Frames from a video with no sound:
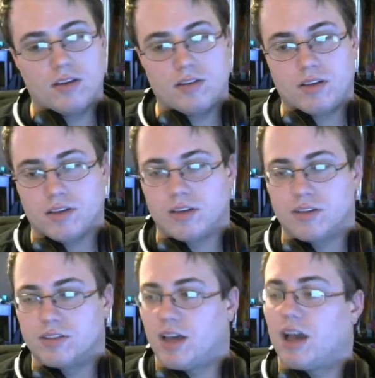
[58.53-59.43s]

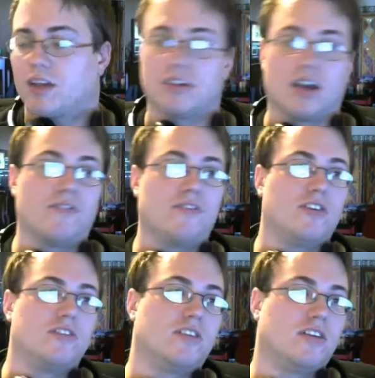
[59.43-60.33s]
Because I actually got
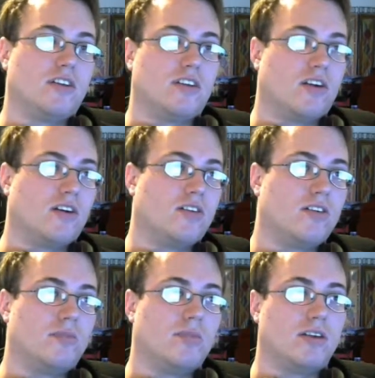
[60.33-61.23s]
first in our
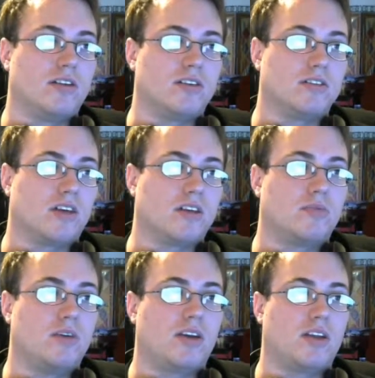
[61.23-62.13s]
tournament just last week,